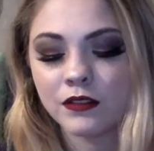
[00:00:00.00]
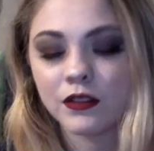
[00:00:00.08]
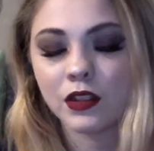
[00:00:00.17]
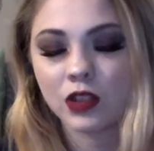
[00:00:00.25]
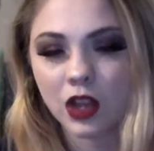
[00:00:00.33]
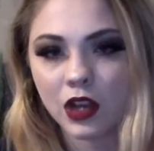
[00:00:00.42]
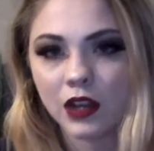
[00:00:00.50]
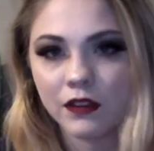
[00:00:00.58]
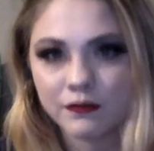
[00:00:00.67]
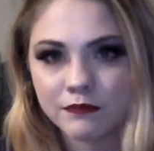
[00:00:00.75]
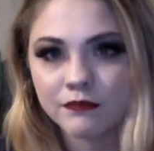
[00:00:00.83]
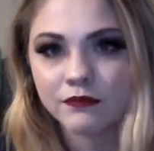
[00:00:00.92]
a lot of
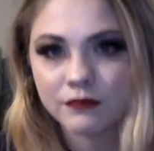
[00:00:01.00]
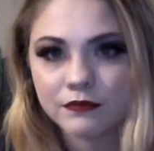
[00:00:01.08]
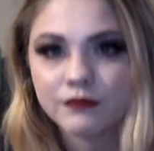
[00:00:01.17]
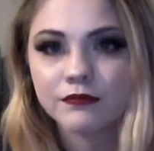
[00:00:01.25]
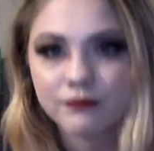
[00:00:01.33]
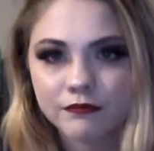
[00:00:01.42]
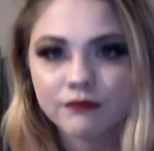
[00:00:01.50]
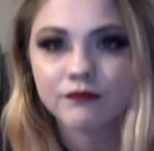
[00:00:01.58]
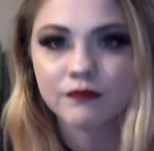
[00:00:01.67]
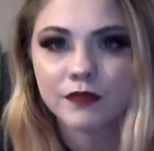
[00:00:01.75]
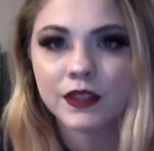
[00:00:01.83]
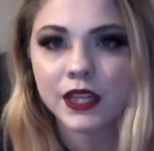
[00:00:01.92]

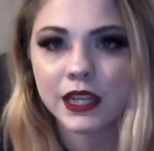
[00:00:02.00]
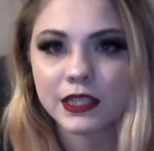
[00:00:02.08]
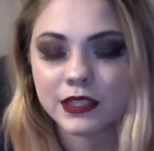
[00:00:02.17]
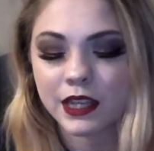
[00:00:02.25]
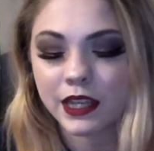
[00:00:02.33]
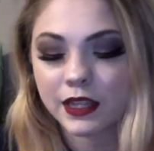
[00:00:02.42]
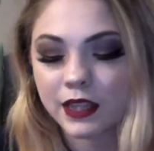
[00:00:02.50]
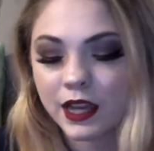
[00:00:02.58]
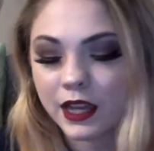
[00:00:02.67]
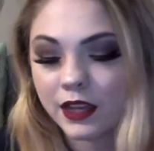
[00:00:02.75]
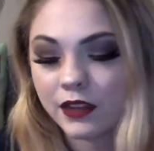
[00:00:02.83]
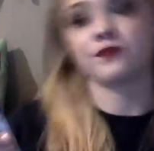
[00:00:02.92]
things like that.